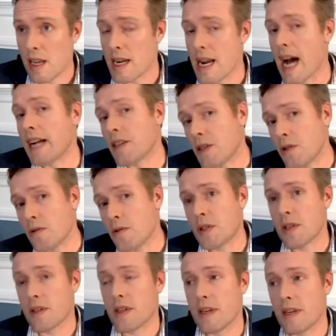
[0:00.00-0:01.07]
not due
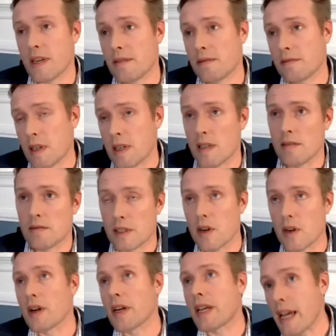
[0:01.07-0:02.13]
to their, well, in
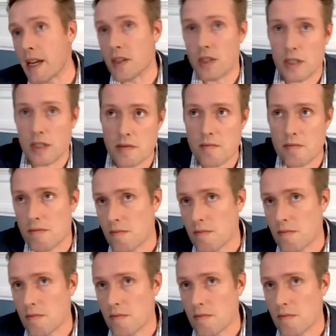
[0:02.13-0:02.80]
our case,